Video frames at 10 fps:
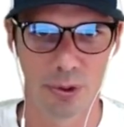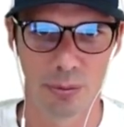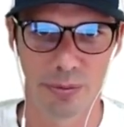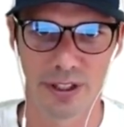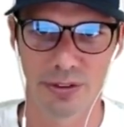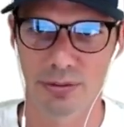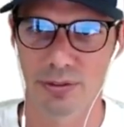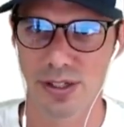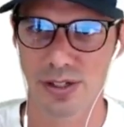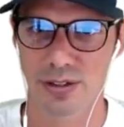Boom, thanks for
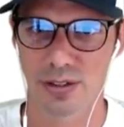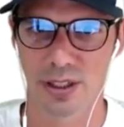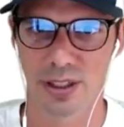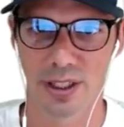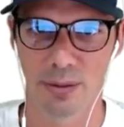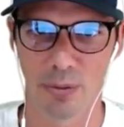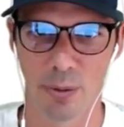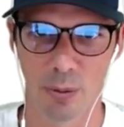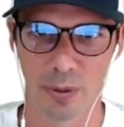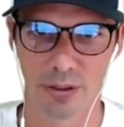registering. Again,
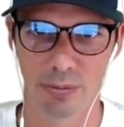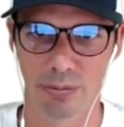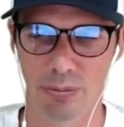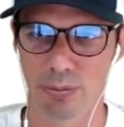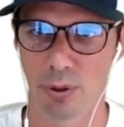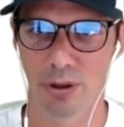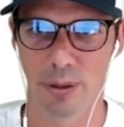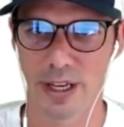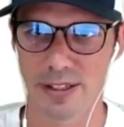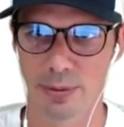remember we could
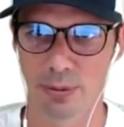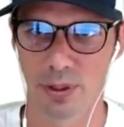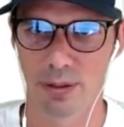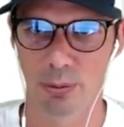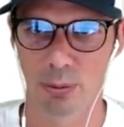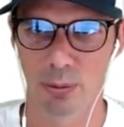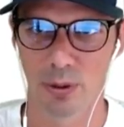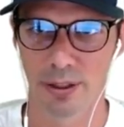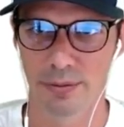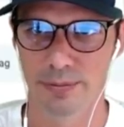program that to be whatever we
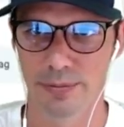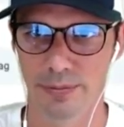want.